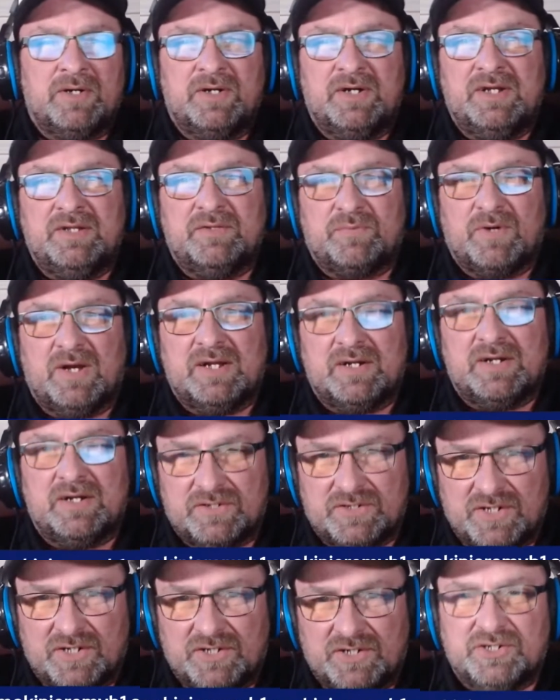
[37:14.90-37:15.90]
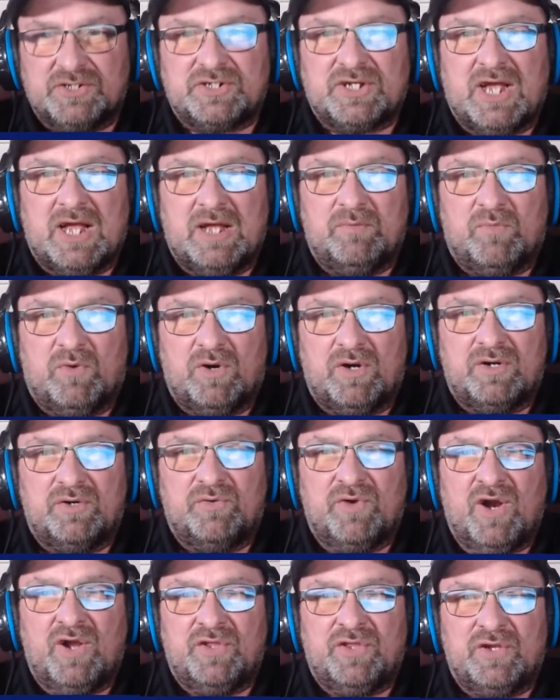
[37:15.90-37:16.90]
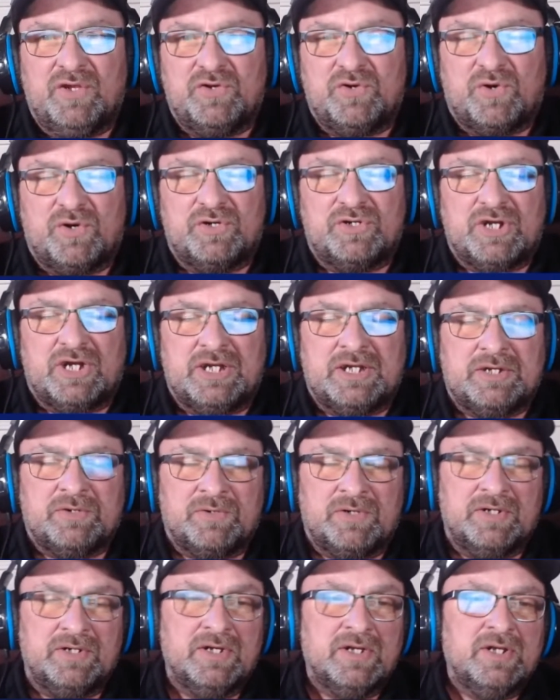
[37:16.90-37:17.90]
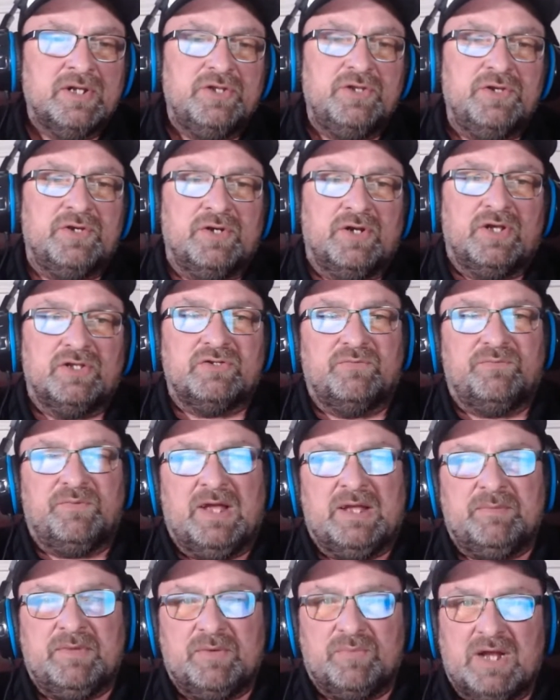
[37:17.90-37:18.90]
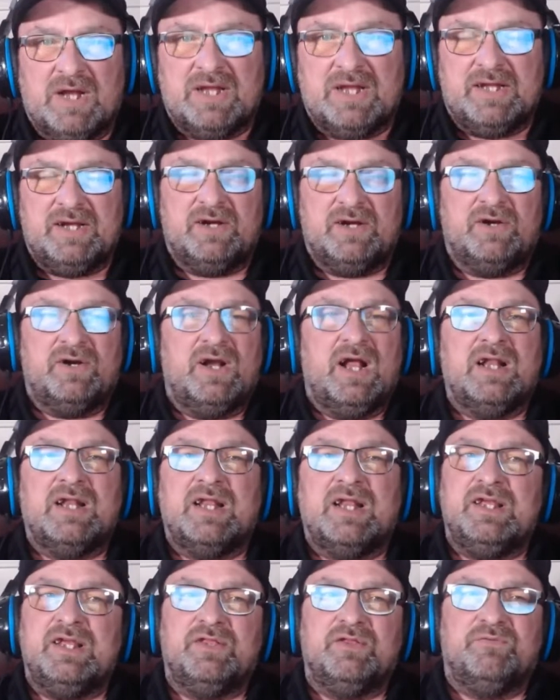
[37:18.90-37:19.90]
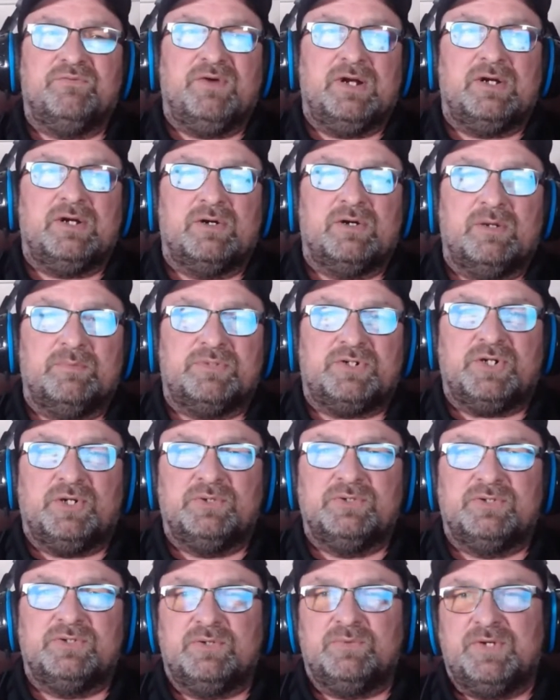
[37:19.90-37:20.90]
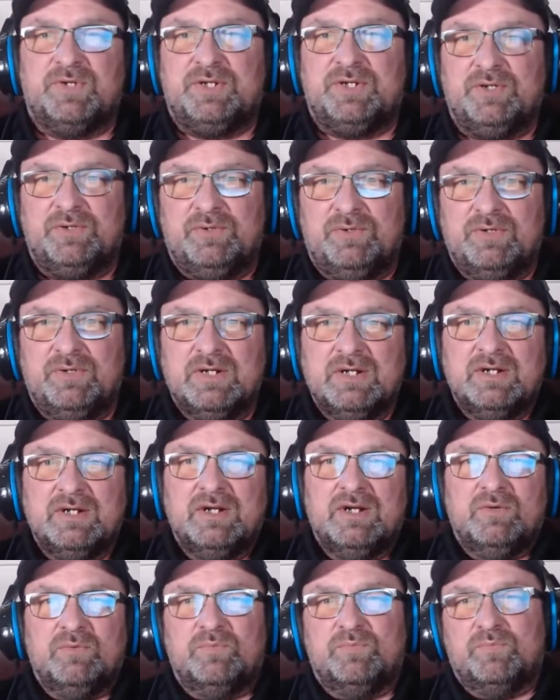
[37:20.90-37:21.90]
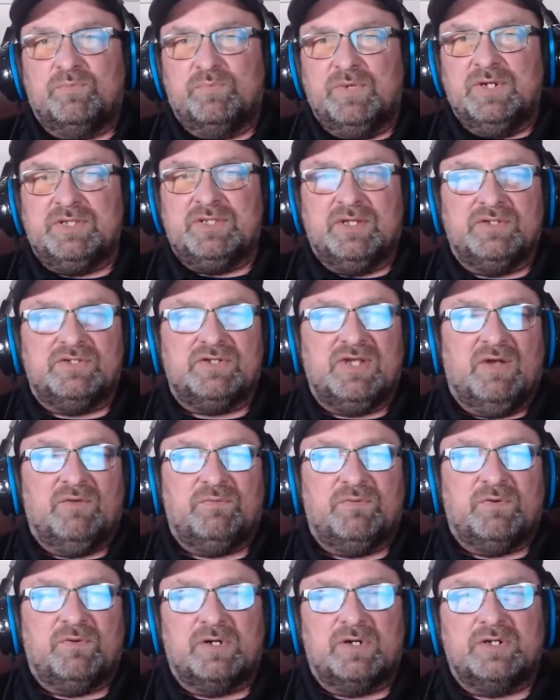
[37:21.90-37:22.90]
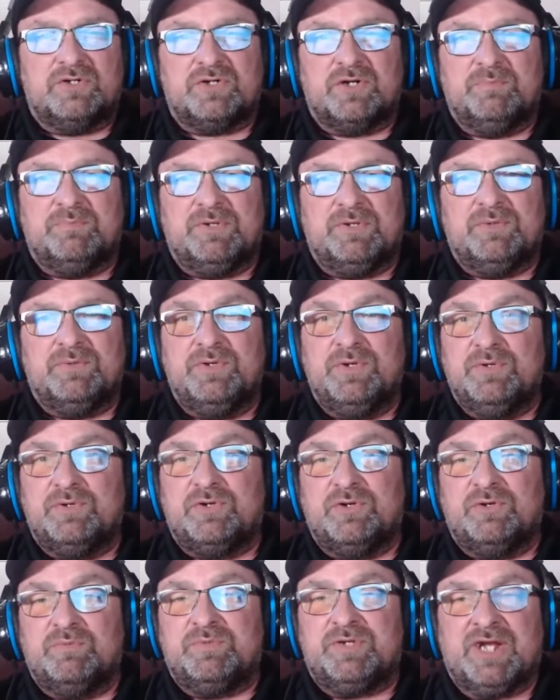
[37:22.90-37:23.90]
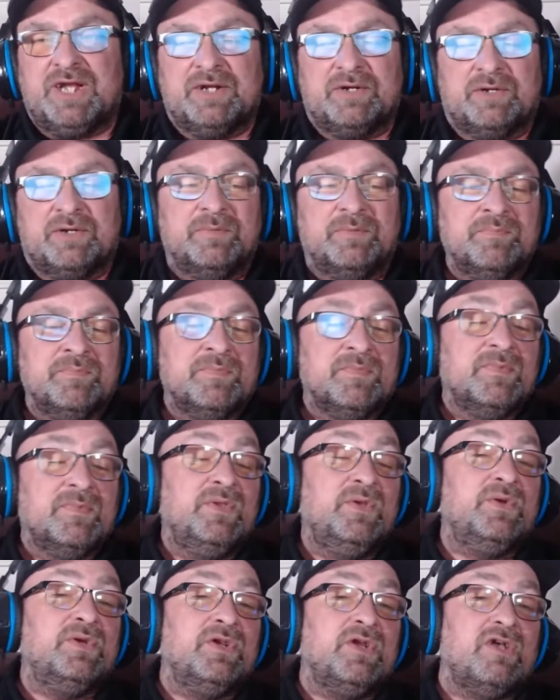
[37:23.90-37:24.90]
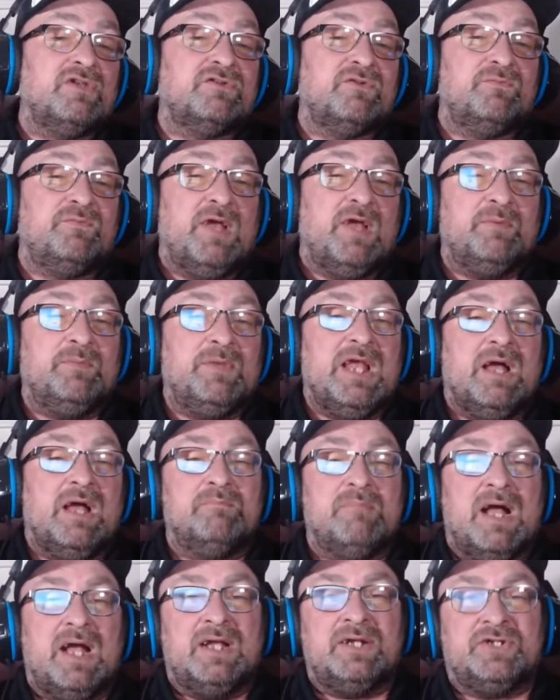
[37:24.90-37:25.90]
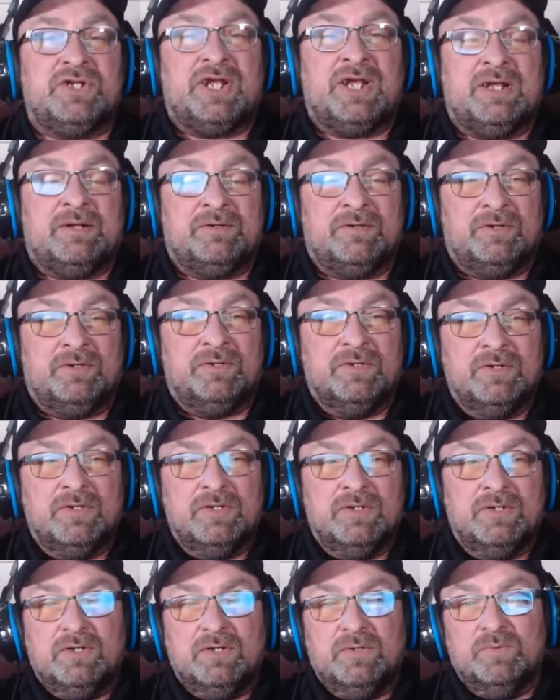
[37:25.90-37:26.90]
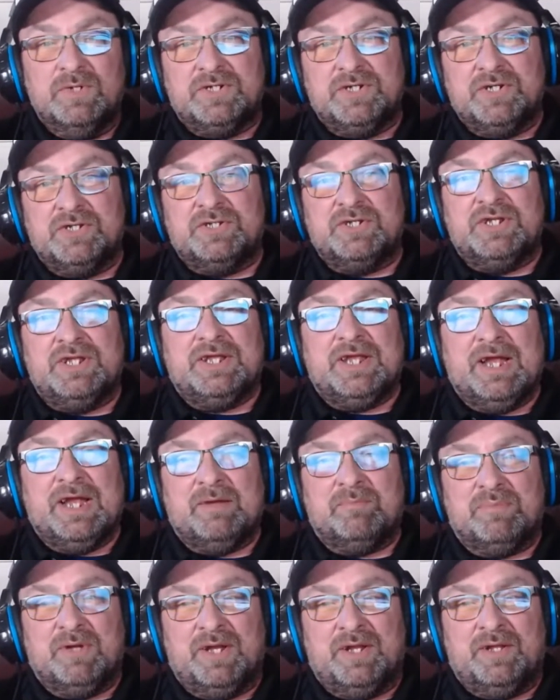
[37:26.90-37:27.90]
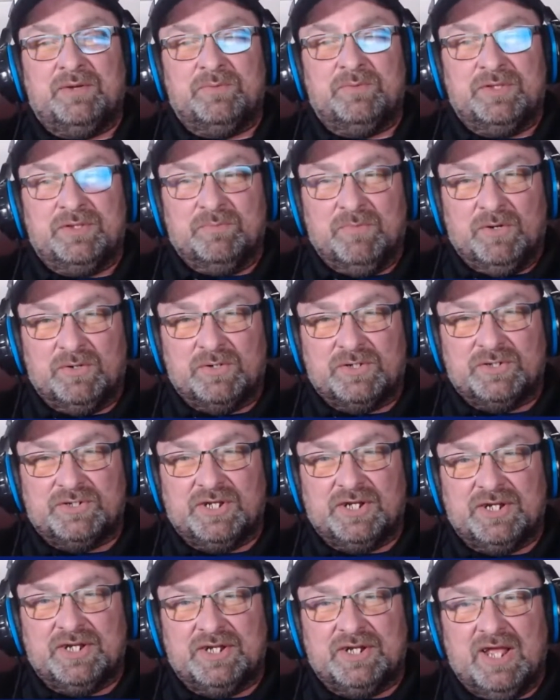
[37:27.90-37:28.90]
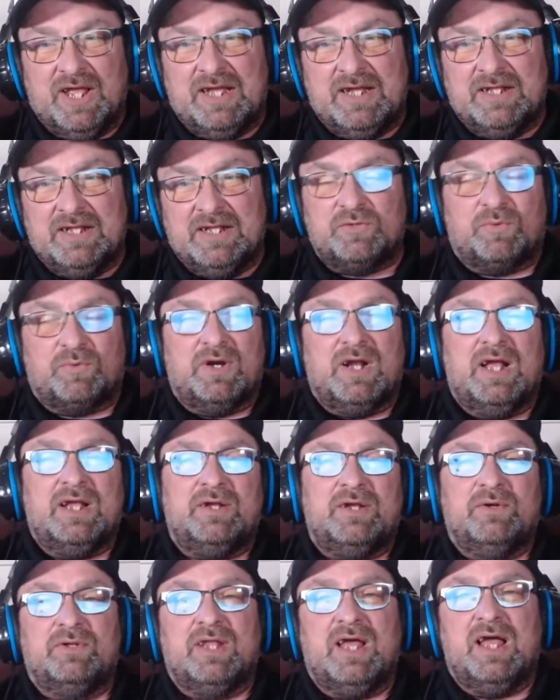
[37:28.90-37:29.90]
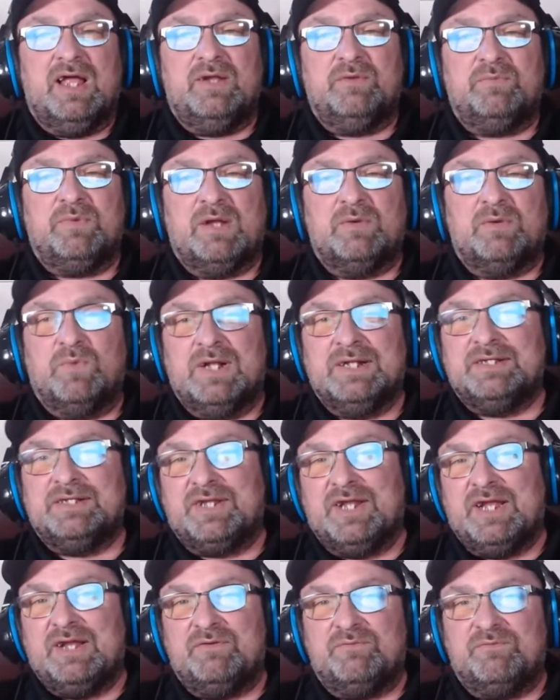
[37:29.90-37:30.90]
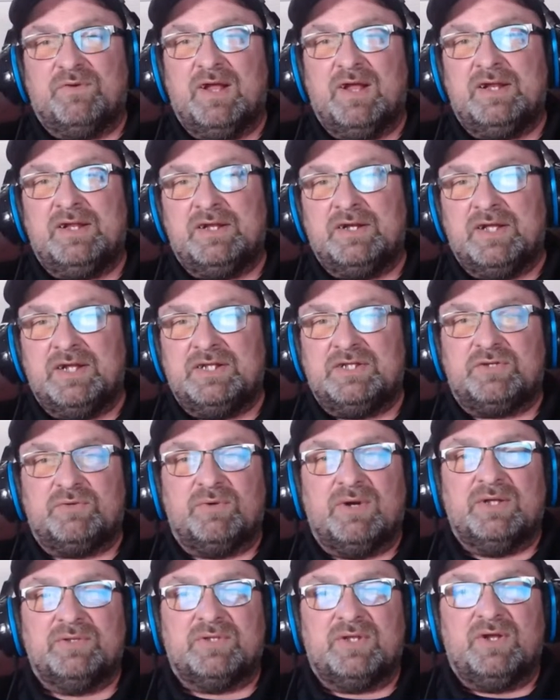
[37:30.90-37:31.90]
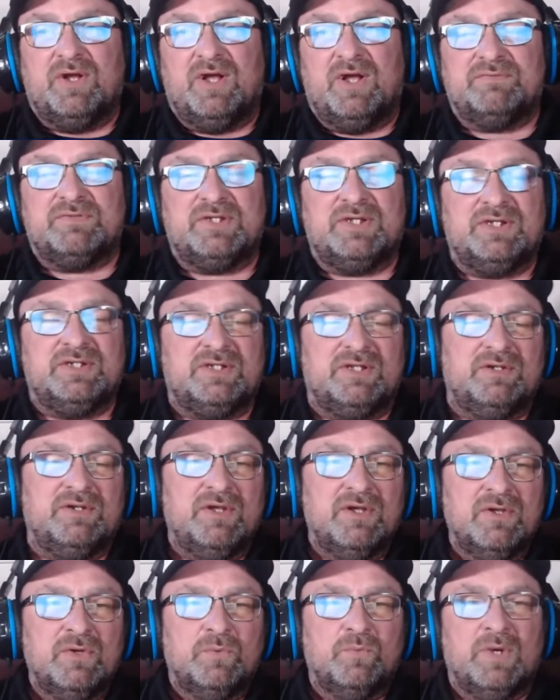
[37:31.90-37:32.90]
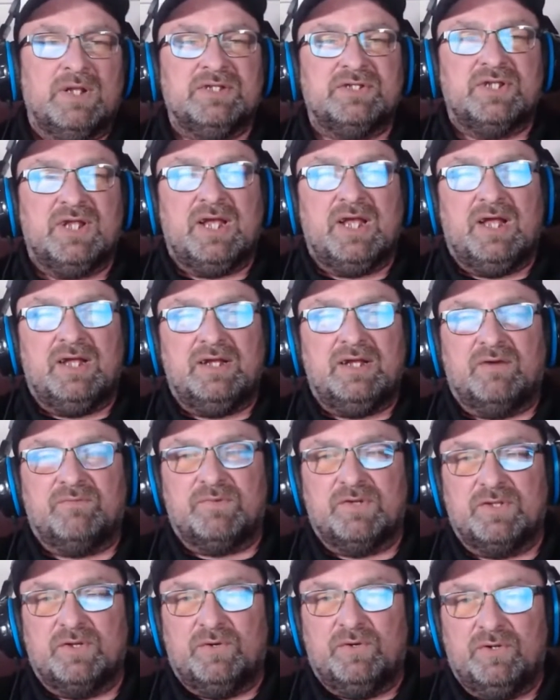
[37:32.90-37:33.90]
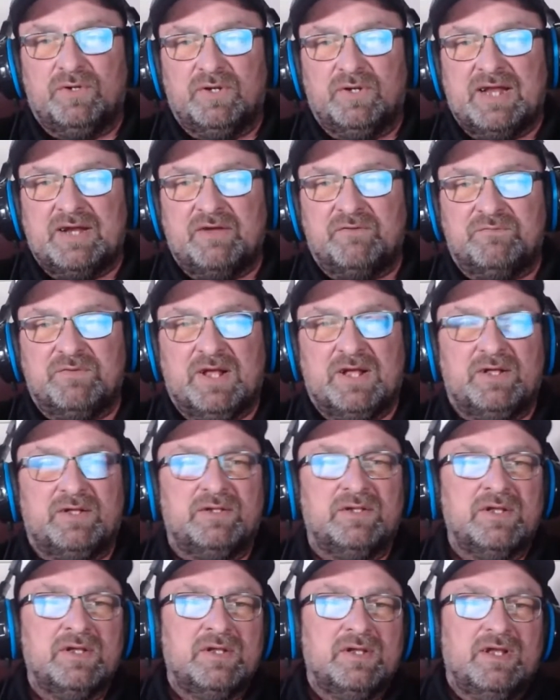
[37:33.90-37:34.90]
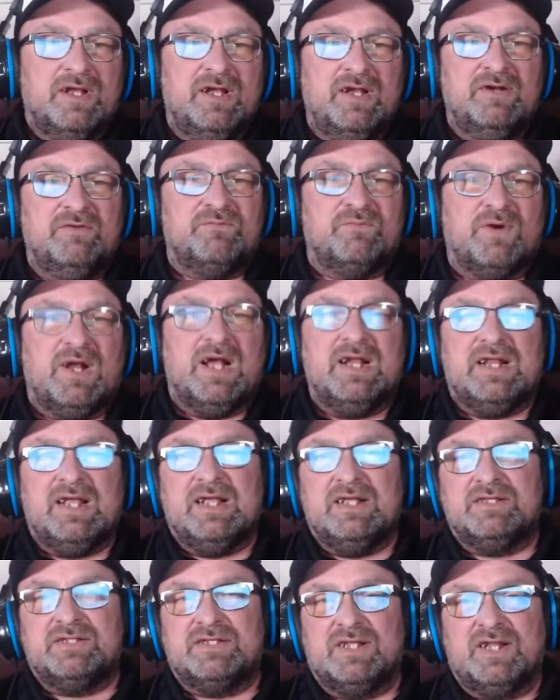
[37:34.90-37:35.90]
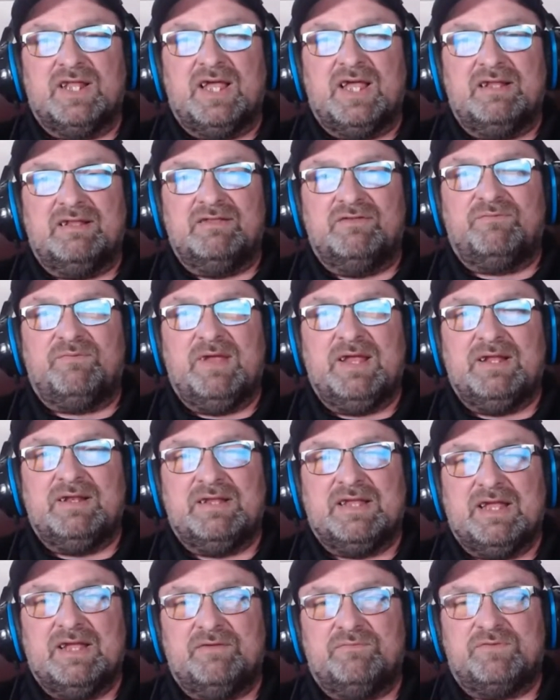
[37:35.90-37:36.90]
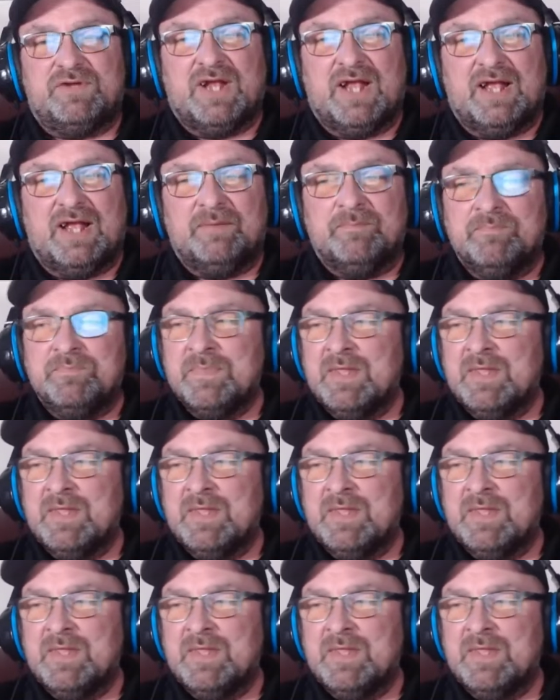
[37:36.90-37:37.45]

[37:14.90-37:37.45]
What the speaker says: underneath writers such as Scott Morganroth and George Eichhorn. You can also find me right here on any of the Fire Up shows that we do with the South Florida Tribune YouTube channel. You can also find me on my channel, which is Kneecap Biting with the Motor City Lions, where I go live on Wednesday and Friday nights throughout the off season. Wednesday, I cover the whole NFL, and Friday is the Lions Fan Cave chat.